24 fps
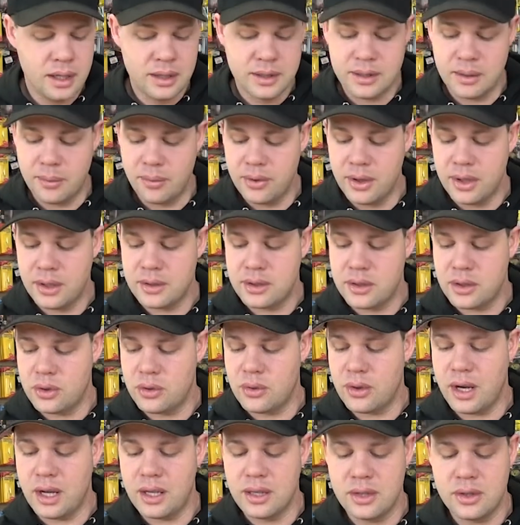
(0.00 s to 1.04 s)
Some things to
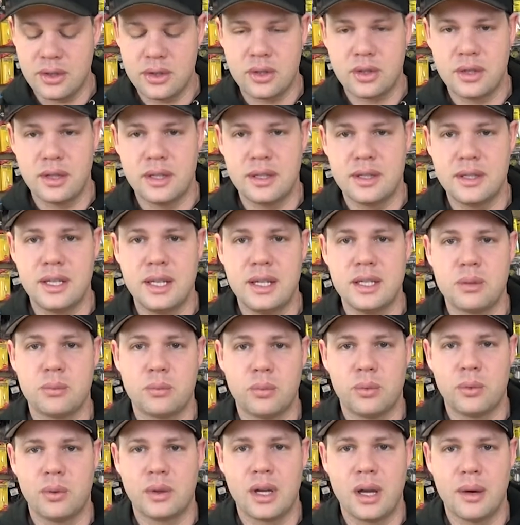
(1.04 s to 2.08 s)
try this season
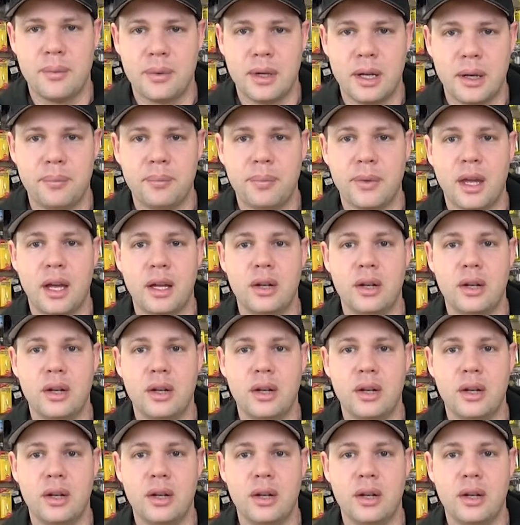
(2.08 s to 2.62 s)
when we're coming up.